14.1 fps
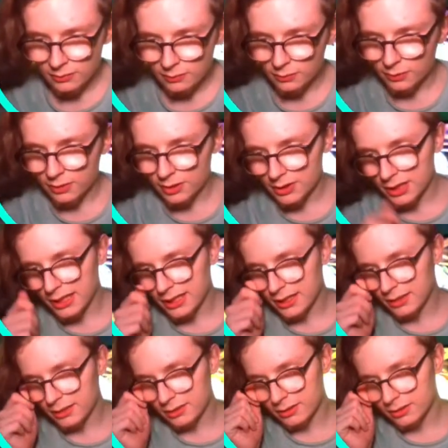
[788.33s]
for it to take
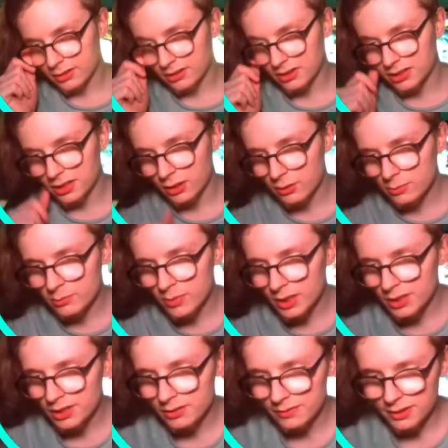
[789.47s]
so
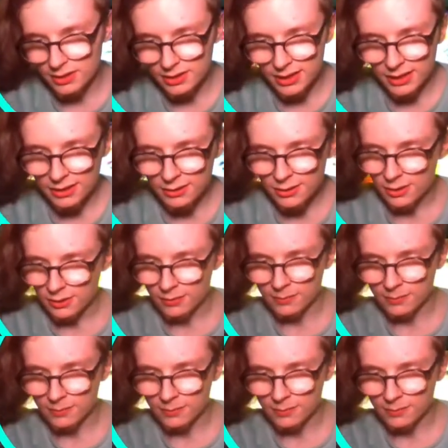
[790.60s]
much of his attention.